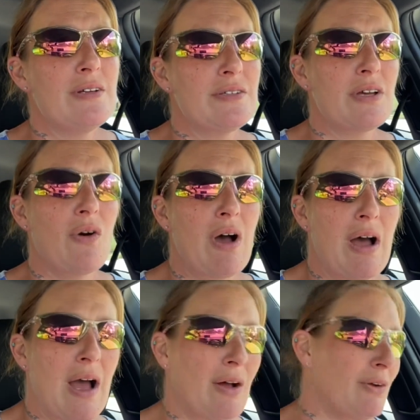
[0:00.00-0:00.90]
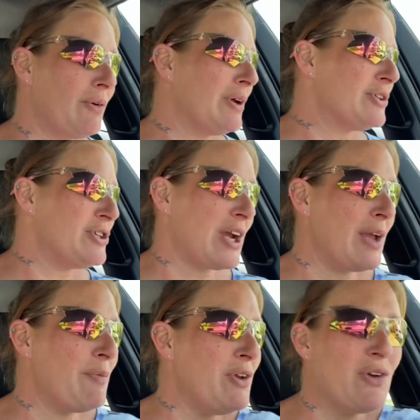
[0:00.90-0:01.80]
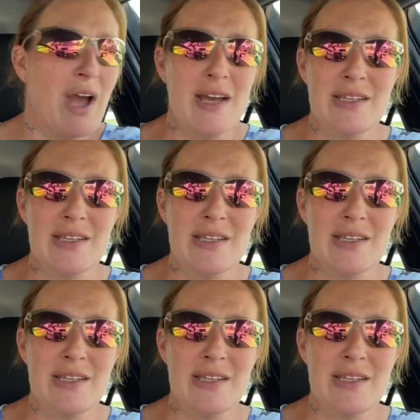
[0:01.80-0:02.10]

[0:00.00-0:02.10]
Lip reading: So I will check in with you guys